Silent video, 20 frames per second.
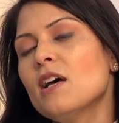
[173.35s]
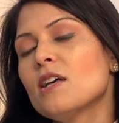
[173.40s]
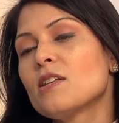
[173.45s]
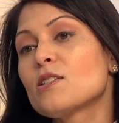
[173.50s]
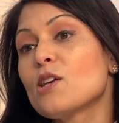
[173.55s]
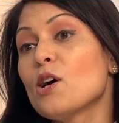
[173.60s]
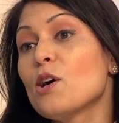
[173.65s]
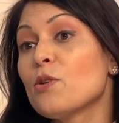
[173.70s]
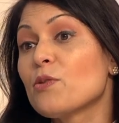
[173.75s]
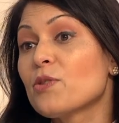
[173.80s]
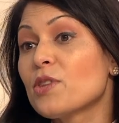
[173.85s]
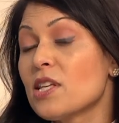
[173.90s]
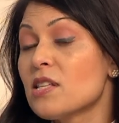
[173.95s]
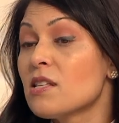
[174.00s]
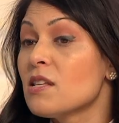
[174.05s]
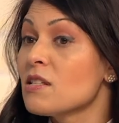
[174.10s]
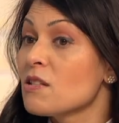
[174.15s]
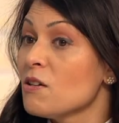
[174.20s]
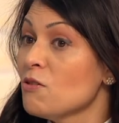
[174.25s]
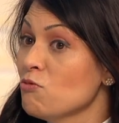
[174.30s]
So
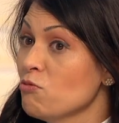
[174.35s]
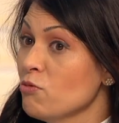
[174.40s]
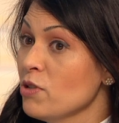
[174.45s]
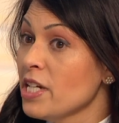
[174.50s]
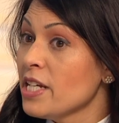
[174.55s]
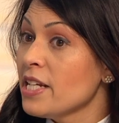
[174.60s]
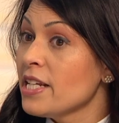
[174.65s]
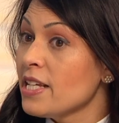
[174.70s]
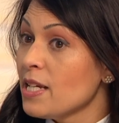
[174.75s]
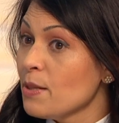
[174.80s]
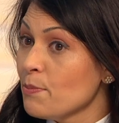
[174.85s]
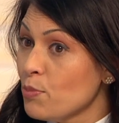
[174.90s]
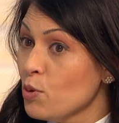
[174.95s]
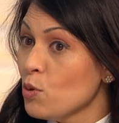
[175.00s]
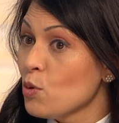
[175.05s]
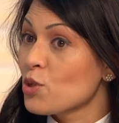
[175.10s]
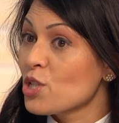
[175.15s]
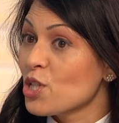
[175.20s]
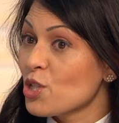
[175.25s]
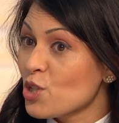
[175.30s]
this is a really
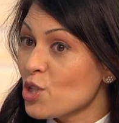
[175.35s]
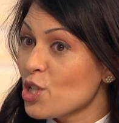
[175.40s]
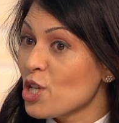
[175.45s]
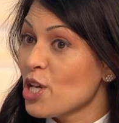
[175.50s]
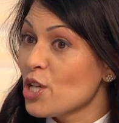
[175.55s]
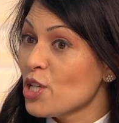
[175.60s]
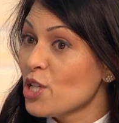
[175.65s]
important year.